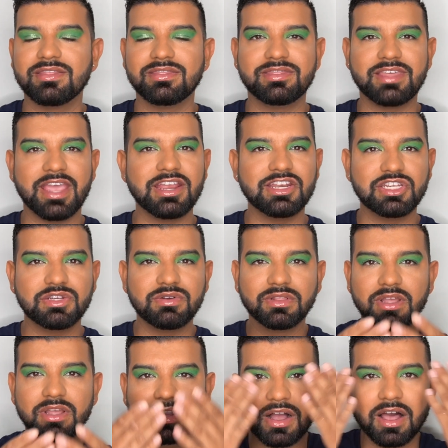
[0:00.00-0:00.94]
they do
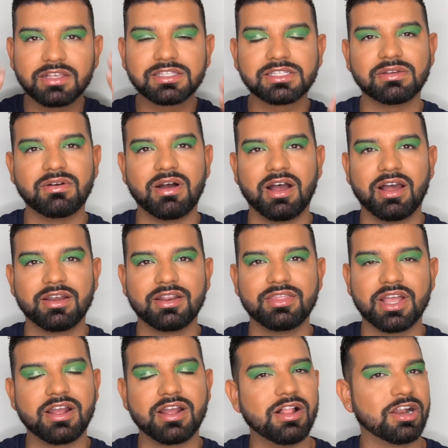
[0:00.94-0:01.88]
look also on
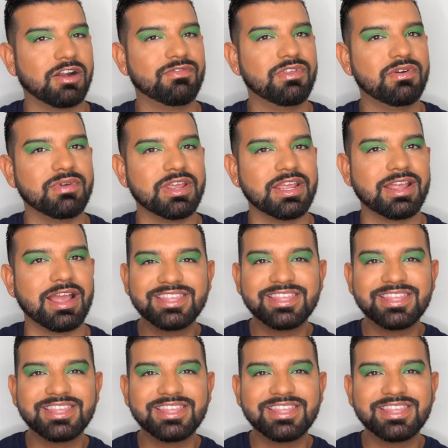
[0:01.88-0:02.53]
the color of the week.